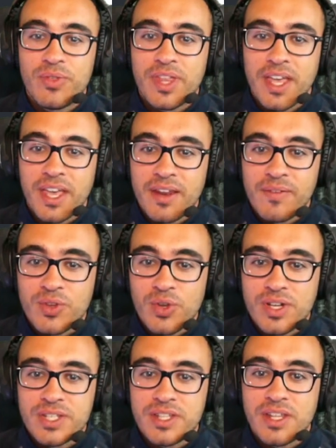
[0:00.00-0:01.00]
Then you
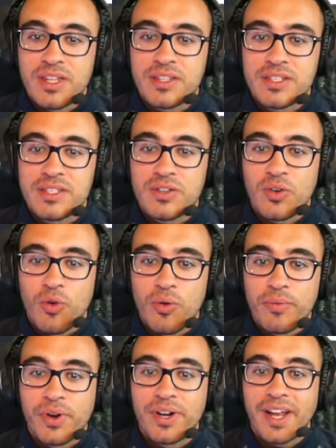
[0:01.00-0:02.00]
can see that this
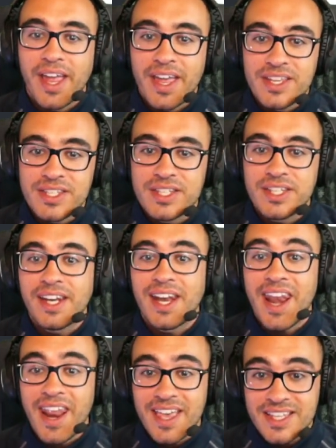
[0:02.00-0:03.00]
over engine
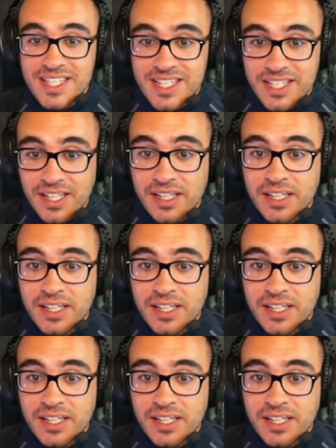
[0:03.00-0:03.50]
nested